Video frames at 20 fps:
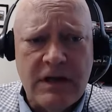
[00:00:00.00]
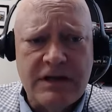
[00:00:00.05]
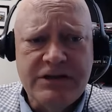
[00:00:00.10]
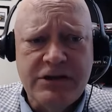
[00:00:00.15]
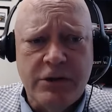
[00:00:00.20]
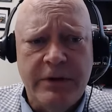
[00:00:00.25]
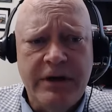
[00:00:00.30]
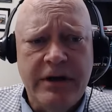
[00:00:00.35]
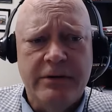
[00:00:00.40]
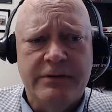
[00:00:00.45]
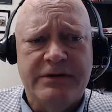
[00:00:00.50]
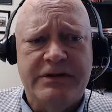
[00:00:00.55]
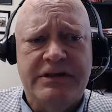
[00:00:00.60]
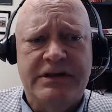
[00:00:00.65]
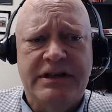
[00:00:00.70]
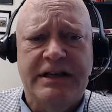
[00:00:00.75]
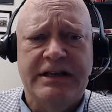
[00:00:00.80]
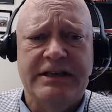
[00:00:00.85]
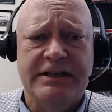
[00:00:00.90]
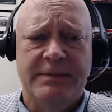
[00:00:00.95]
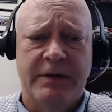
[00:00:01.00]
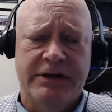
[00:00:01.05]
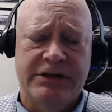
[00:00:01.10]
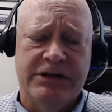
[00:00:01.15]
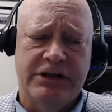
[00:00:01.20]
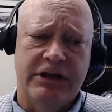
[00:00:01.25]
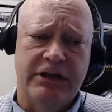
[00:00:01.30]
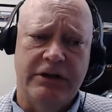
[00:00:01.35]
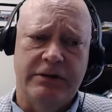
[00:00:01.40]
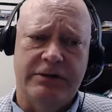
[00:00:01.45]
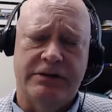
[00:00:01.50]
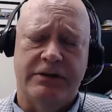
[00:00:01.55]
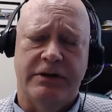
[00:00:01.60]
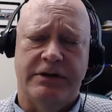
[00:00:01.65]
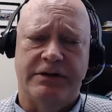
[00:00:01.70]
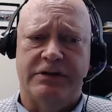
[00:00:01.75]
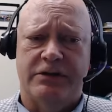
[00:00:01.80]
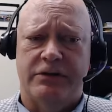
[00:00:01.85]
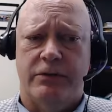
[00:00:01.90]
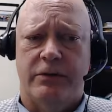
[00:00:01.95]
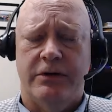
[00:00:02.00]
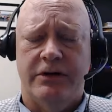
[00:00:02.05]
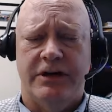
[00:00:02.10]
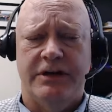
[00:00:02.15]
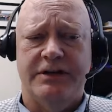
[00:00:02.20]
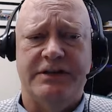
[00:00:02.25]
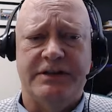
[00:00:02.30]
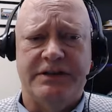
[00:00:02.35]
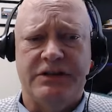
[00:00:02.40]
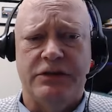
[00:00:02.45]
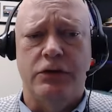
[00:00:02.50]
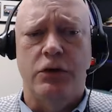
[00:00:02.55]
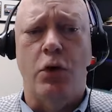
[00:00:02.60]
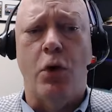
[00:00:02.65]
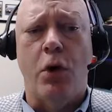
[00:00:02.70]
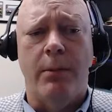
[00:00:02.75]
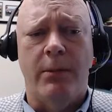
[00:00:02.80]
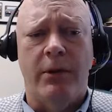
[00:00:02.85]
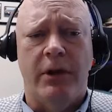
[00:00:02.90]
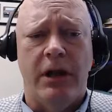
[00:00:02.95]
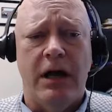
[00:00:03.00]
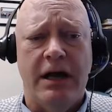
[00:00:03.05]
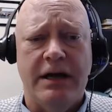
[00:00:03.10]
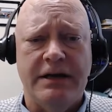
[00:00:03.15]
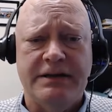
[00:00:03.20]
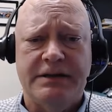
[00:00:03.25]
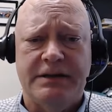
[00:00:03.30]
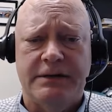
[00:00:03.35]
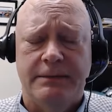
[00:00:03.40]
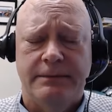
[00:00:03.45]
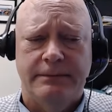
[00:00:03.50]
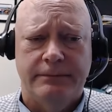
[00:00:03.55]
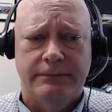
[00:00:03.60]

So we don't see as much acute stress disorder because it's normalized.